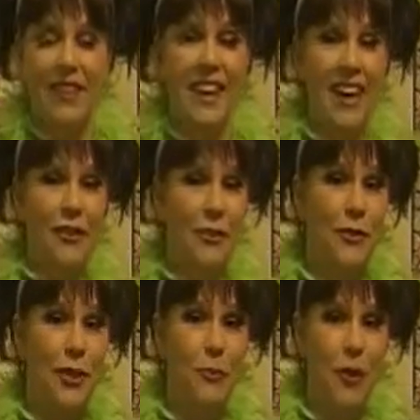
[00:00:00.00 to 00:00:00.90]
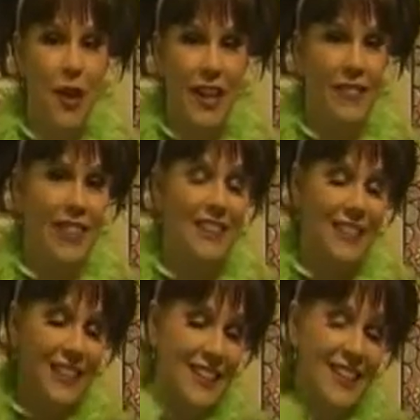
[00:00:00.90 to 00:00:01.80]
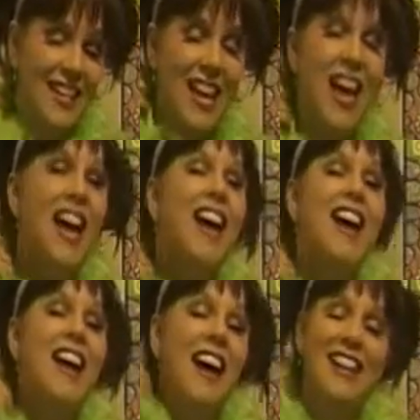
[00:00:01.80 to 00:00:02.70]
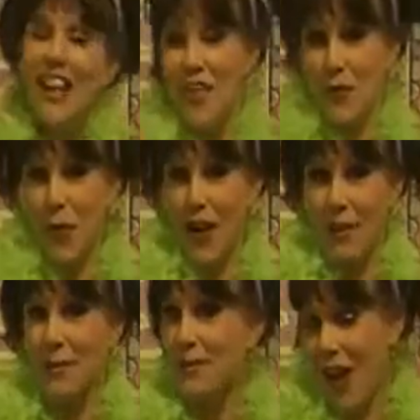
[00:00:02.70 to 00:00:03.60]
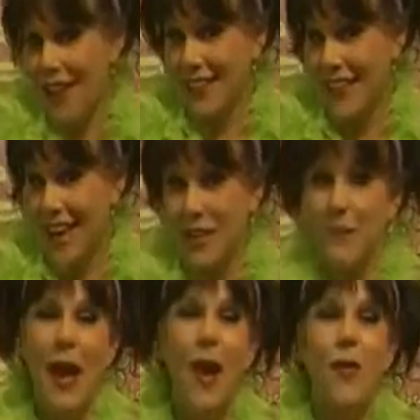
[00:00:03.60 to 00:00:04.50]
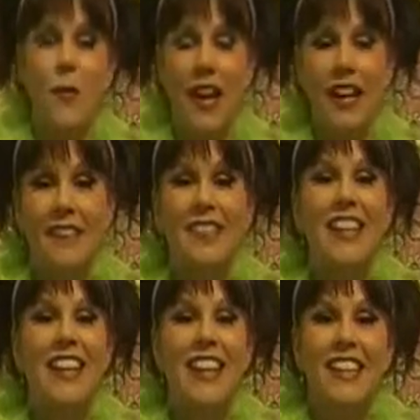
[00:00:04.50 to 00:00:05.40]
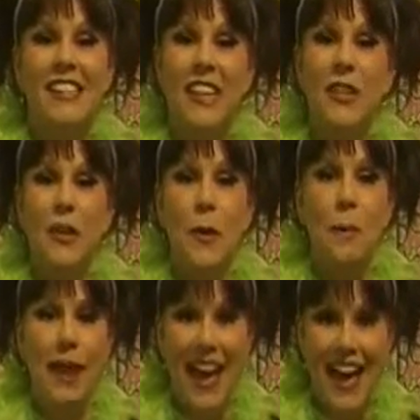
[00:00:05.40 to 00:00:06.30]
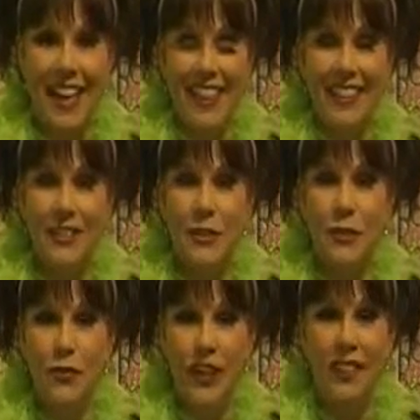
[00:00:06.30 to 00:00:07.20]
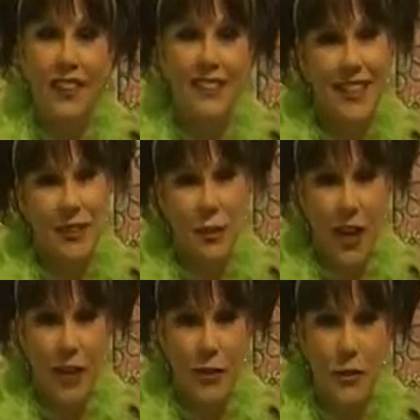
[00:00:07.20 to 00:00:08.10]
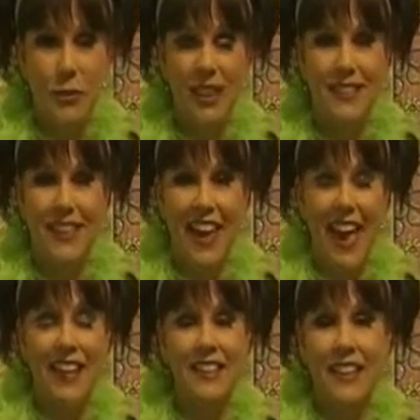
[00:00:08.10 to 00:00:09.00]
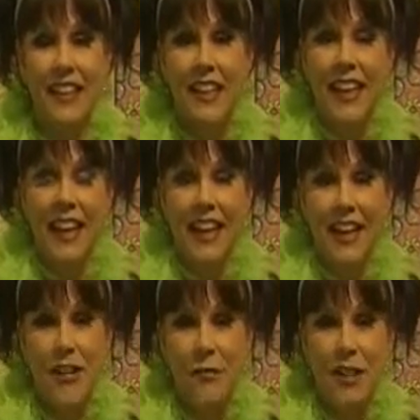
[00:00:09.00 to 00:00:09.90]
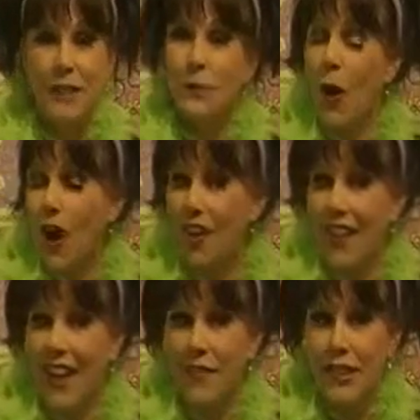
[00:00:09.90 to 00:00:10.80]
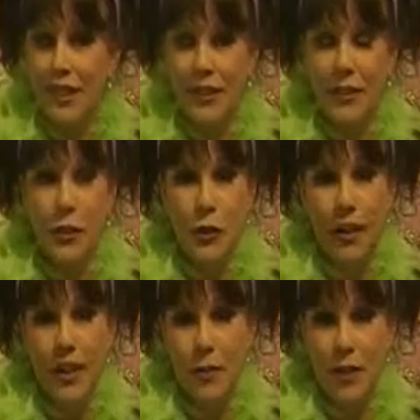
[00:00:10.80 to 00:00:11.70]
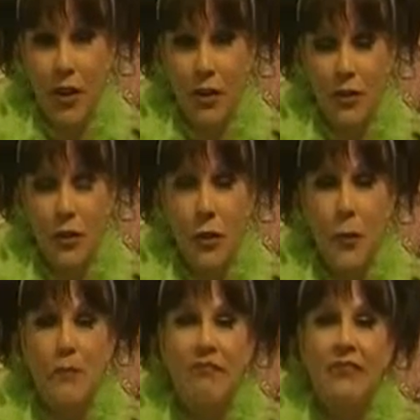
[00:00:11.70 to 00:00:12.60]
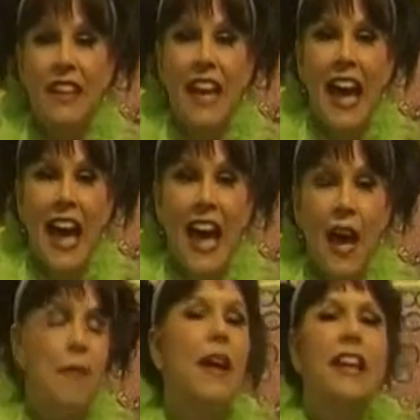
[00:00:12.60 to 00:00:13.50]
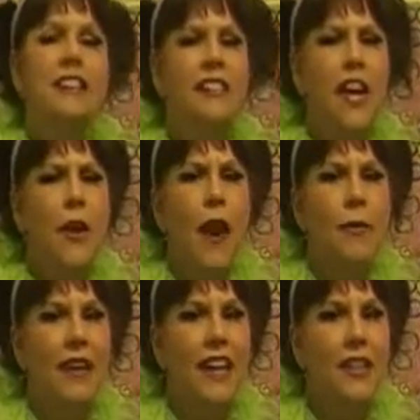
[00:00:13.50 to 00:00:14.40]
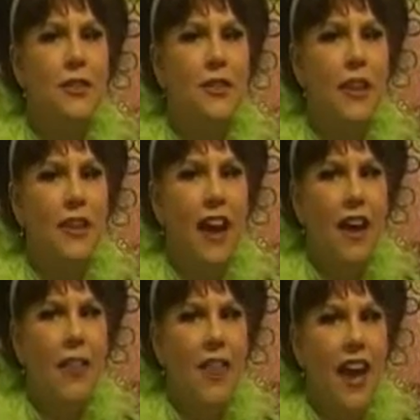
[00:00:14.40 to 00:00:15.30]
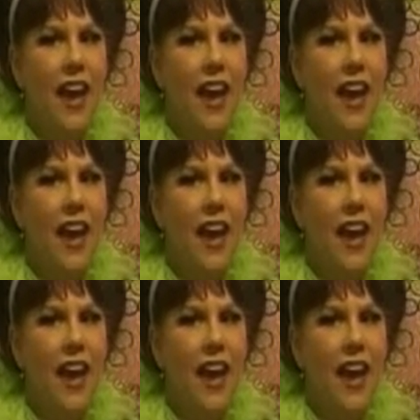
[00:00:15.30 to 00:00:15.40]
the K through 2 part of it, another part I was not excited about was teaching math to 5th and 6th graders, because that is part of the gifted curriculum at our school. And so I began to figure out